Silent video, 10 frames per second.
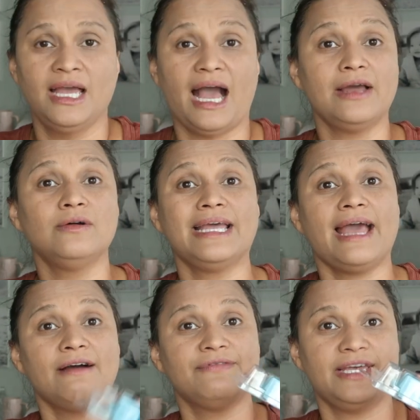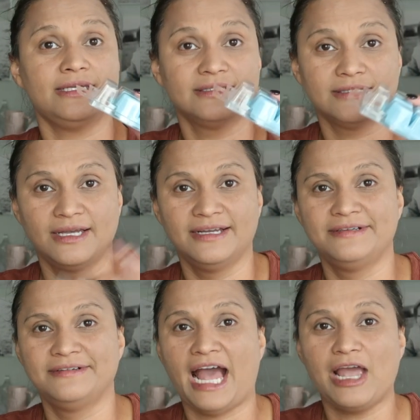I only have this.
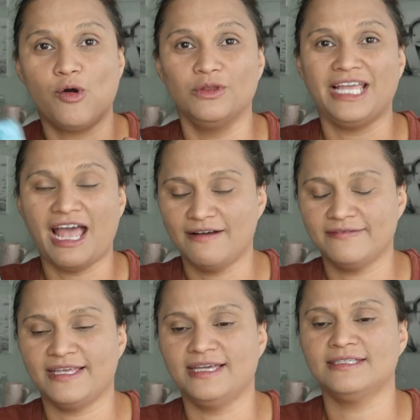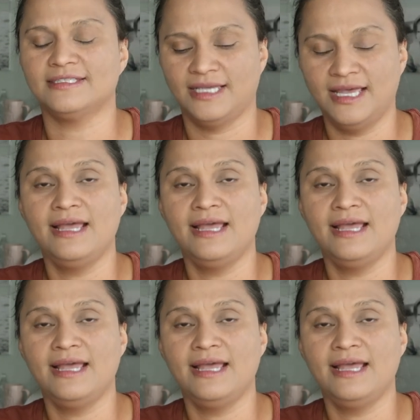I only have this.